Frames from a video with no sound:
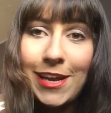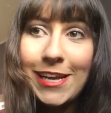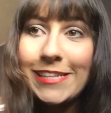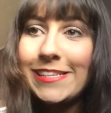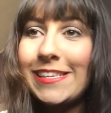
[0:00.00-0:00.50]

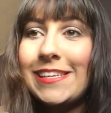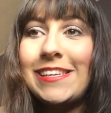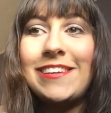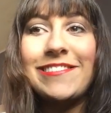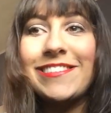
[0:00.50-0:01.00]
kids
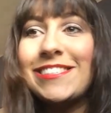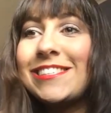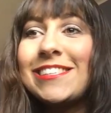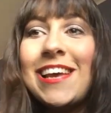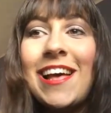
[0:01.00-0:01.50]
and you're
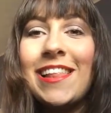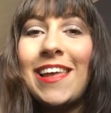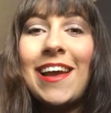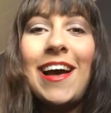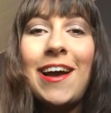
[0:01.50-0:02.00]
just
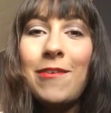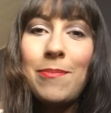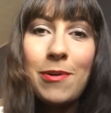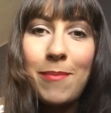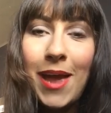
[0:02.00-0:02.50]
like, ah, I want
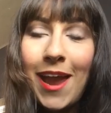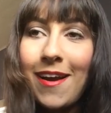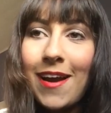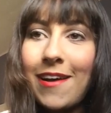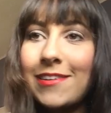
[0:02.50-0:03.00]
to pull my
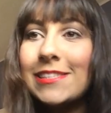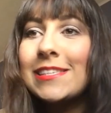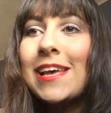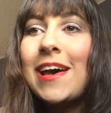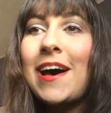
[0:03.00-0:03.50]
hair out.
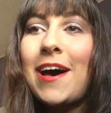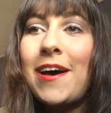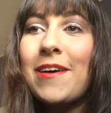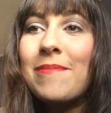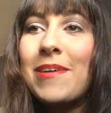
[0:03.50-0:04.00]

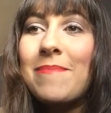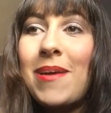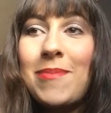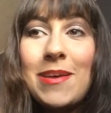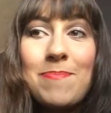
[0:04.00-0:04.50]
Um,
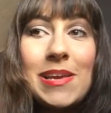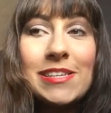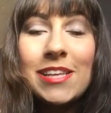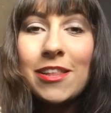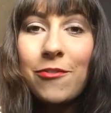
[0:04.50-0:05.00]
maybe it
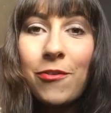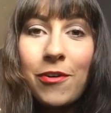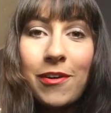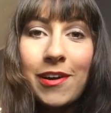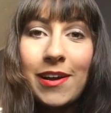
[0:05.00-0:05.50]
pees on the
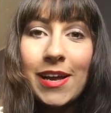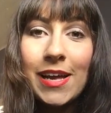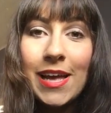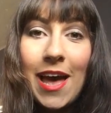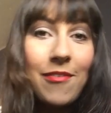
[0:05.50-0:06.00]
floor
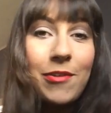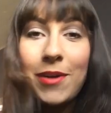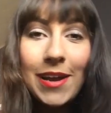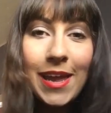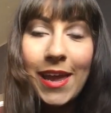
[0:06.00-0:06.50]

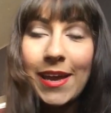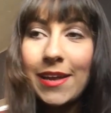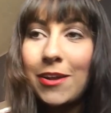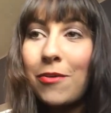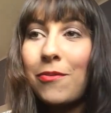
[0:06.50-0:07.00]
everywhere it
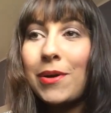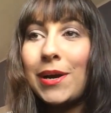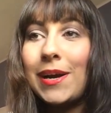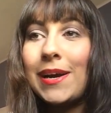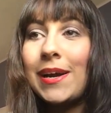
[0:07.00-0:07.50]
can
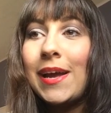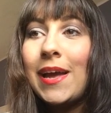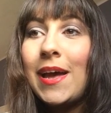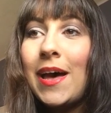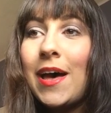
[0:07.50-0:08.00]
or
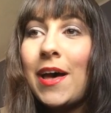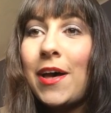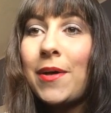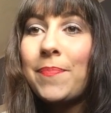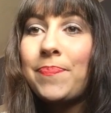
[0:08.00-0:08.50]

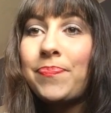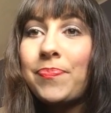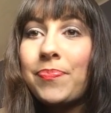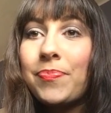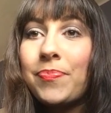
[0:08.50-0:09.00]
um,